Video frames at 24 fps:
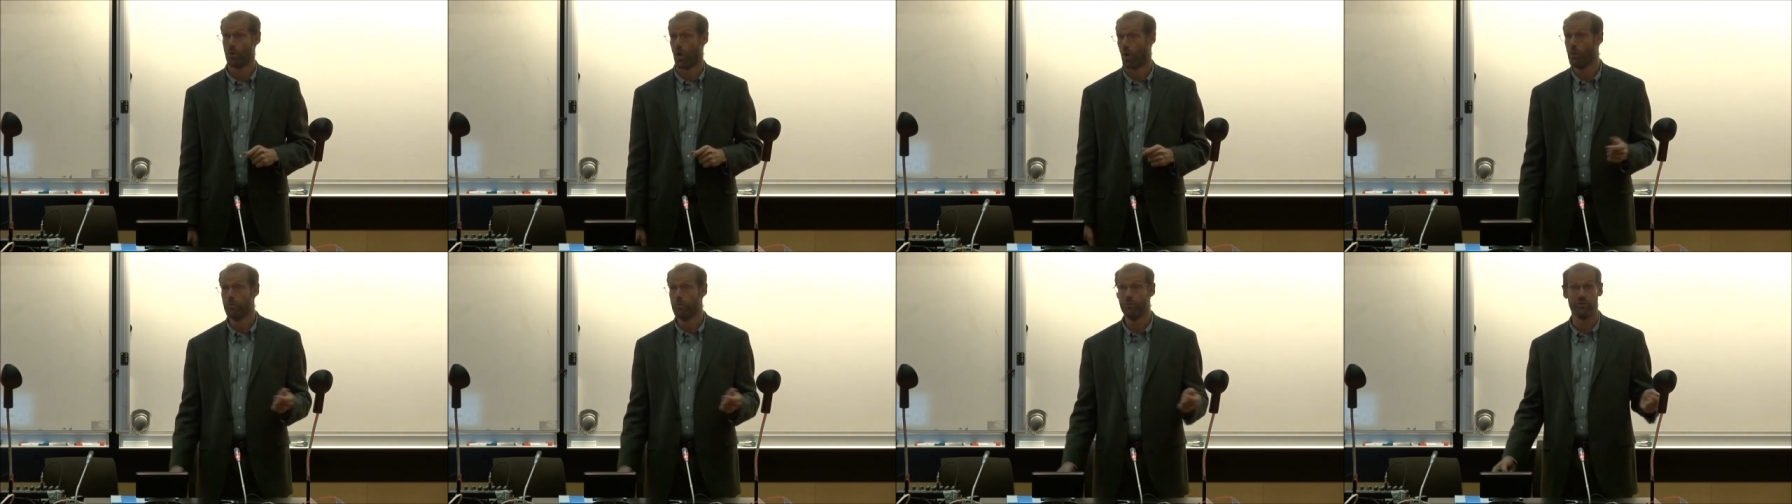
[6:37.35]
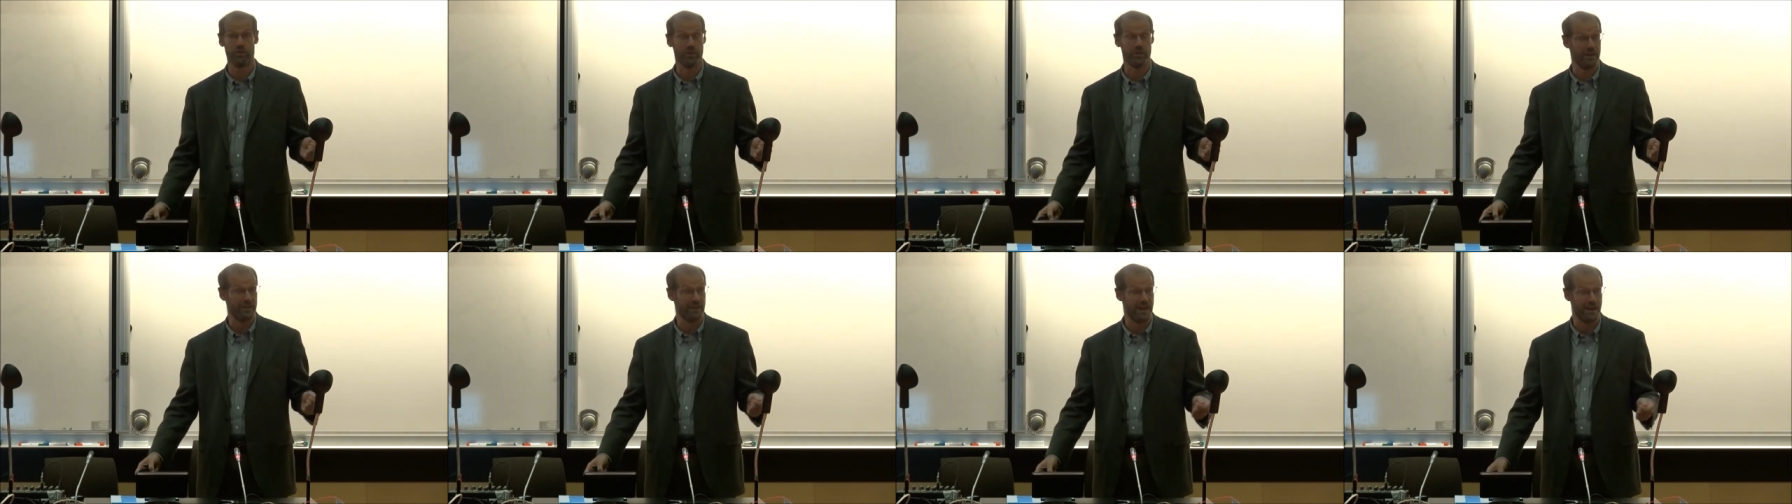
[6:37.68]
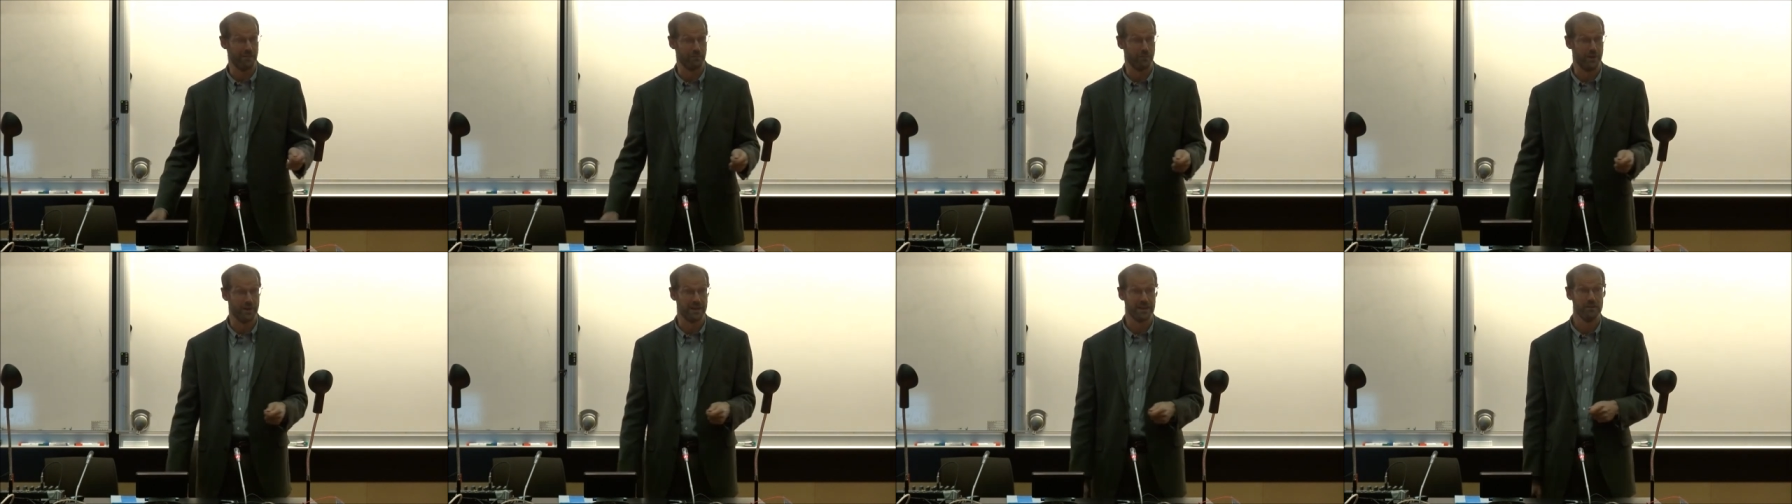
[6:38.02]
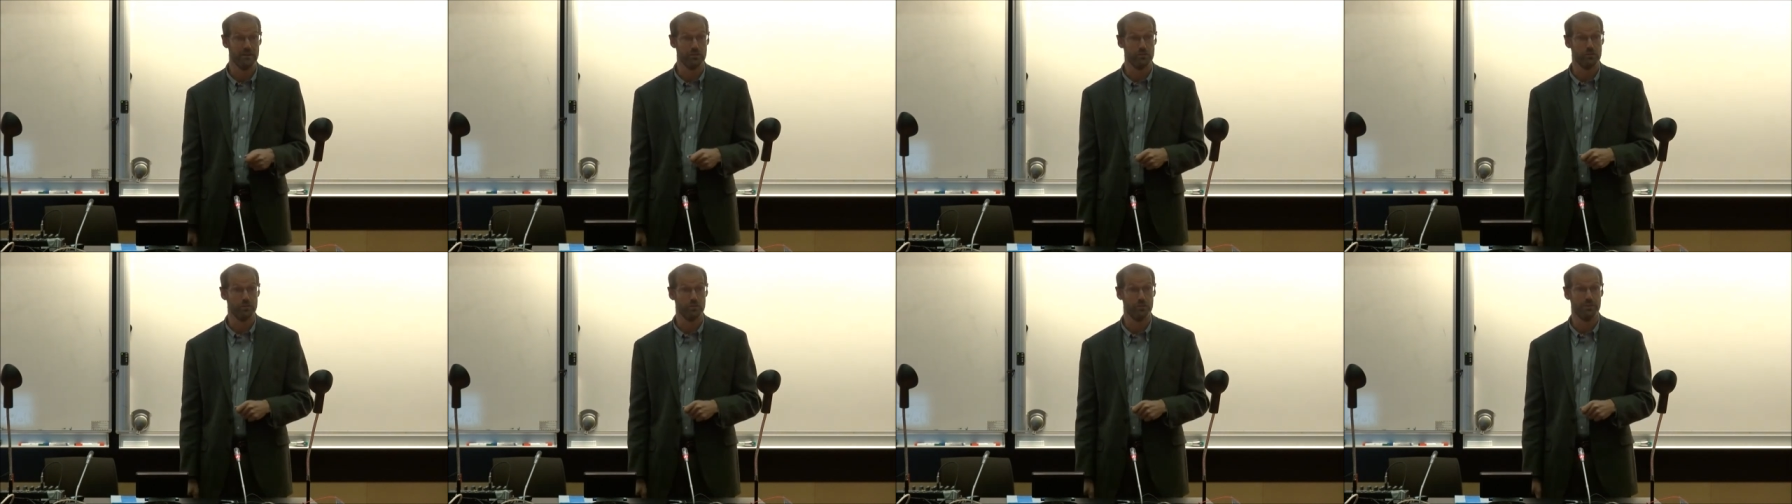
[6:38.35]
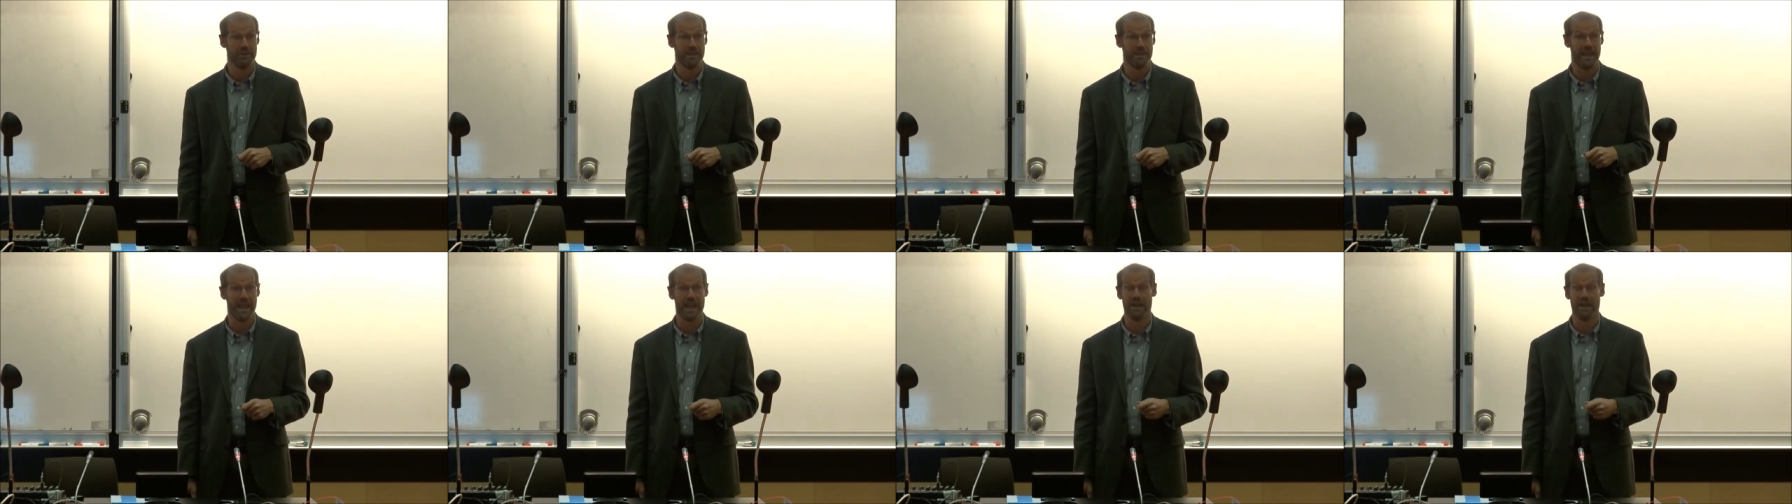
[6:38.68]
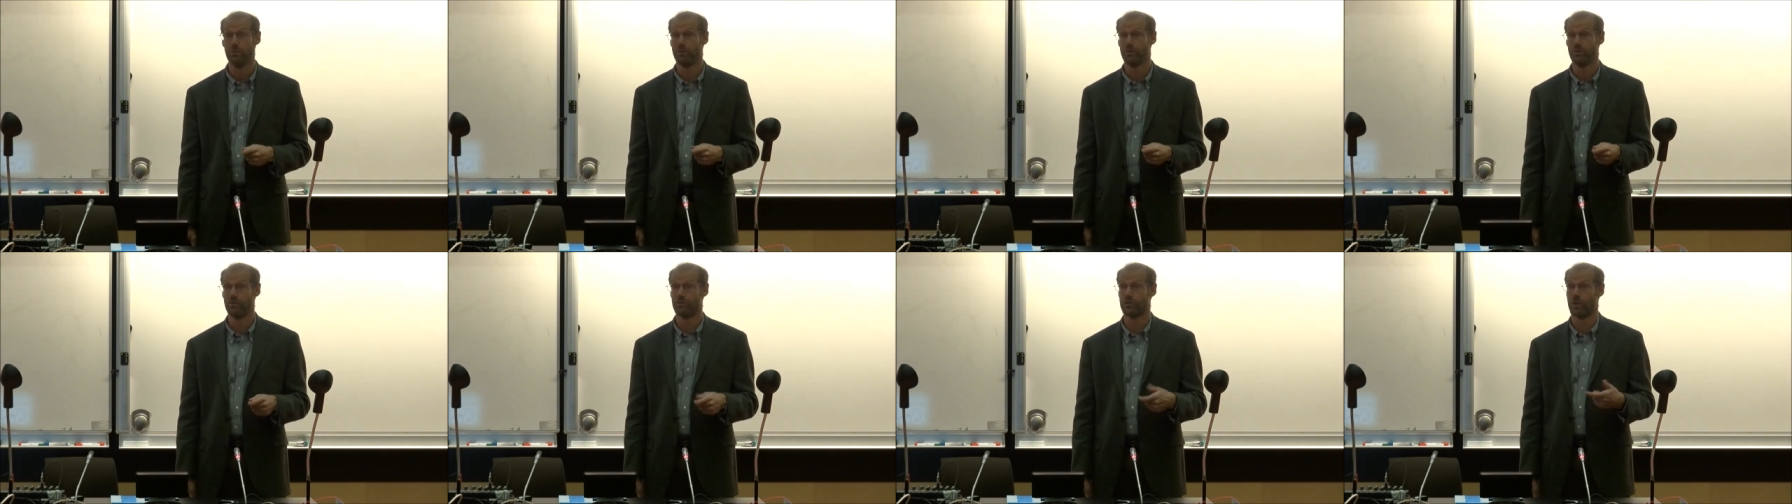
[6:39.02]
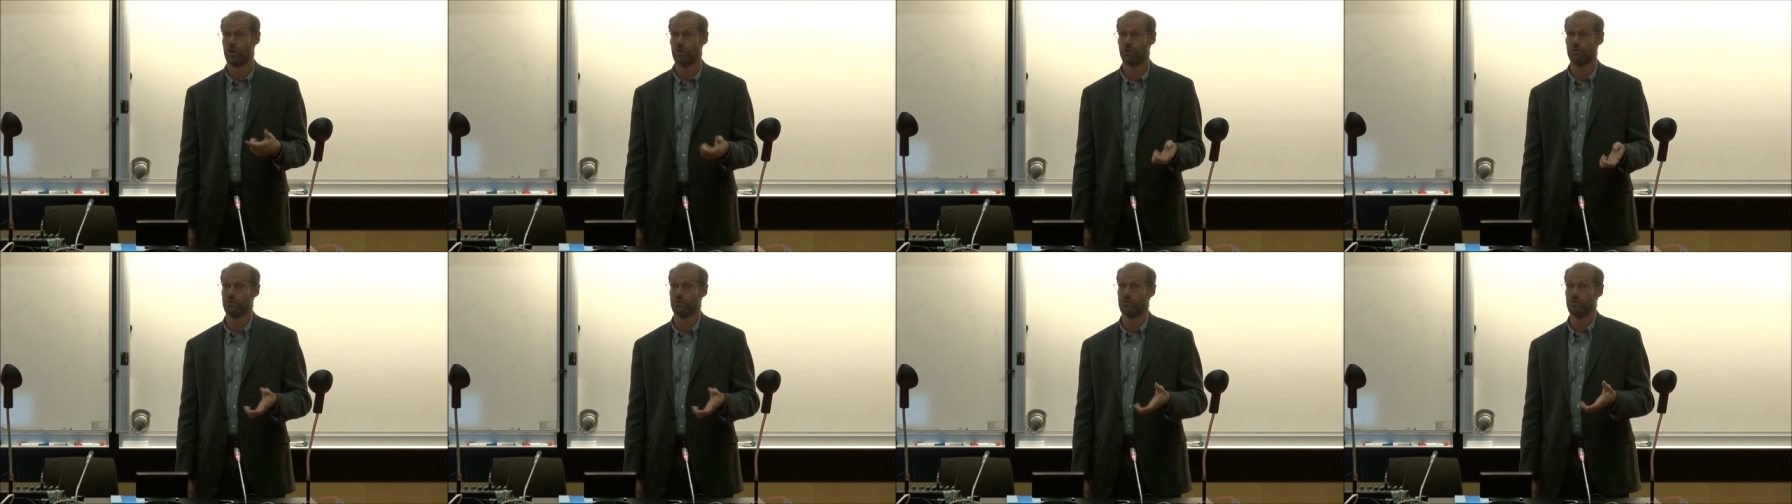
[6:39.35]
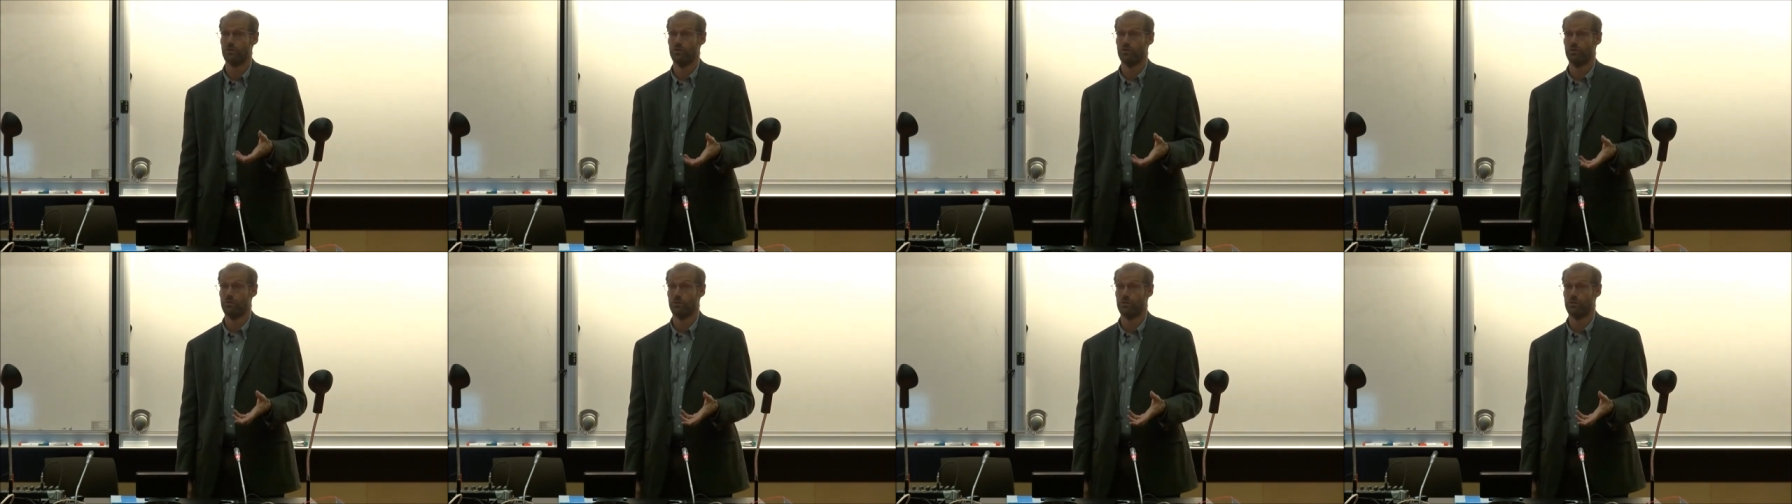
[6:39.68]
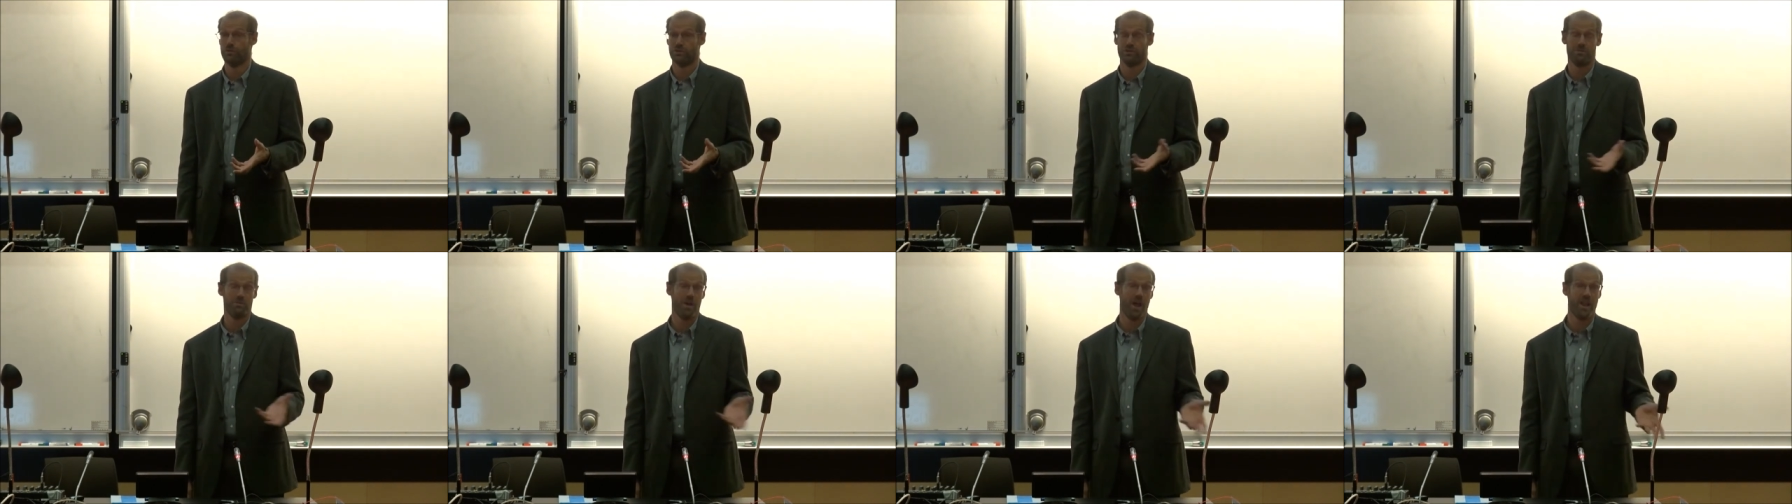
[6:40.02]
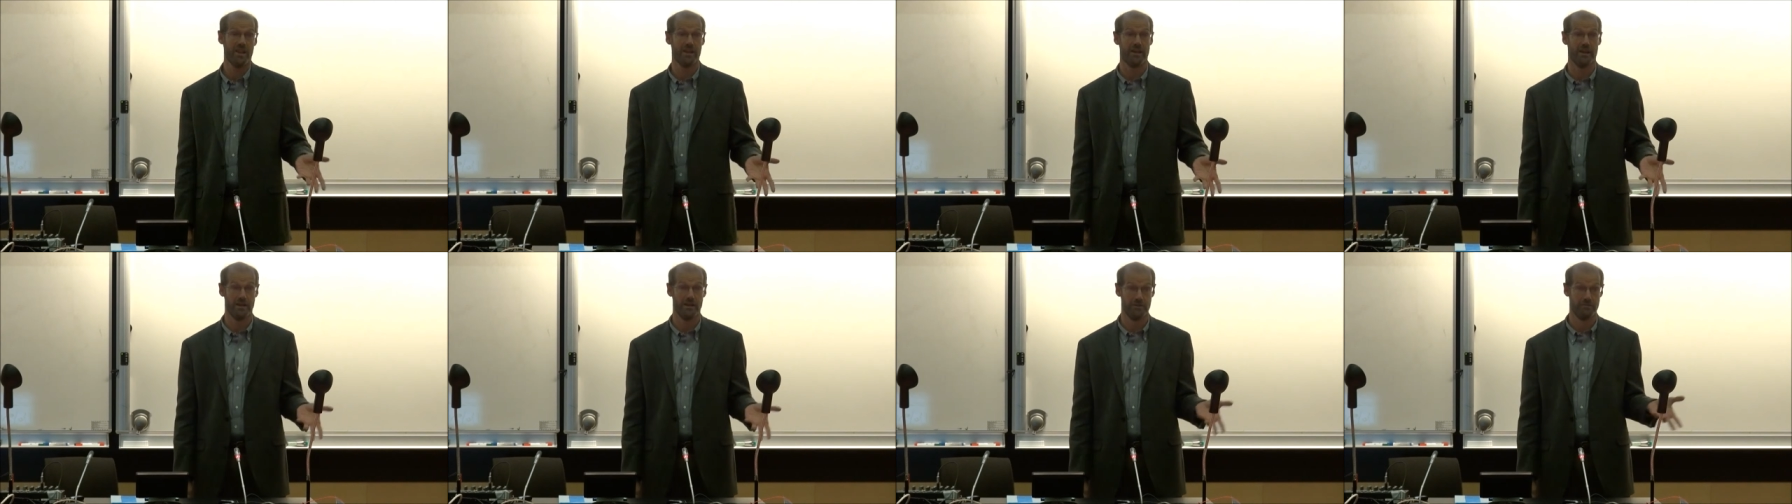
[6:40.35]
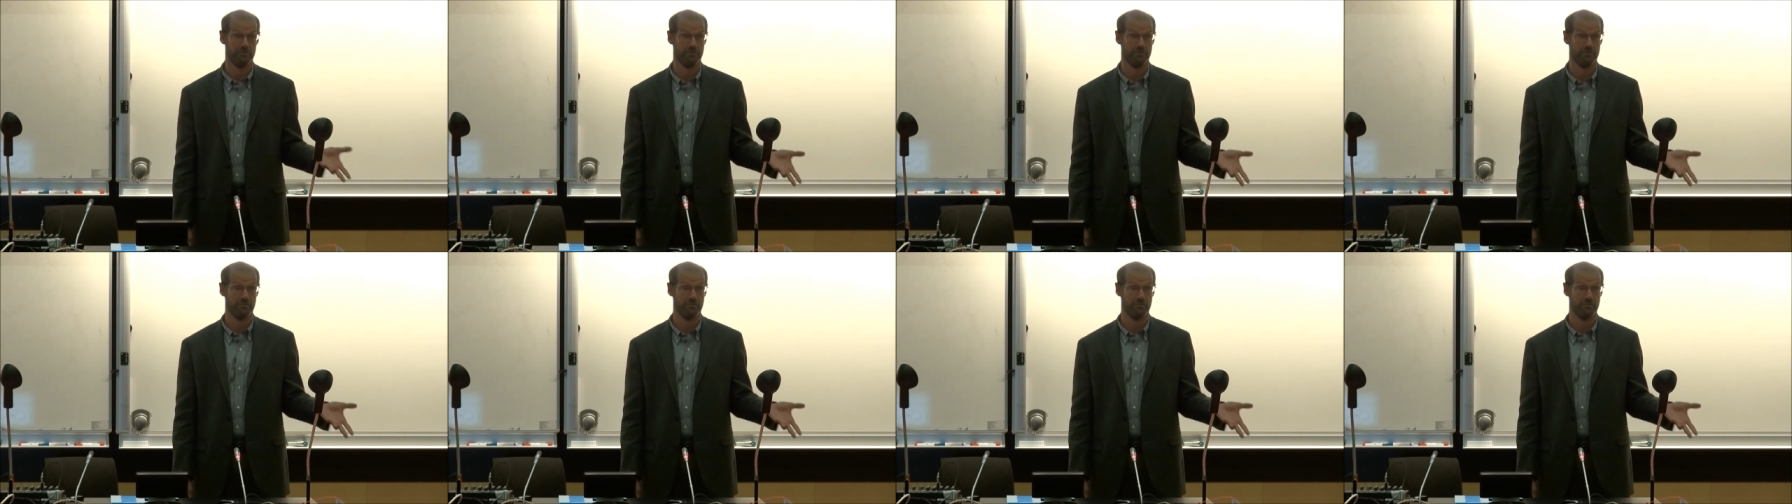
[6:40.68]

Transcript: hopefully, that money will be able to go to Somalia.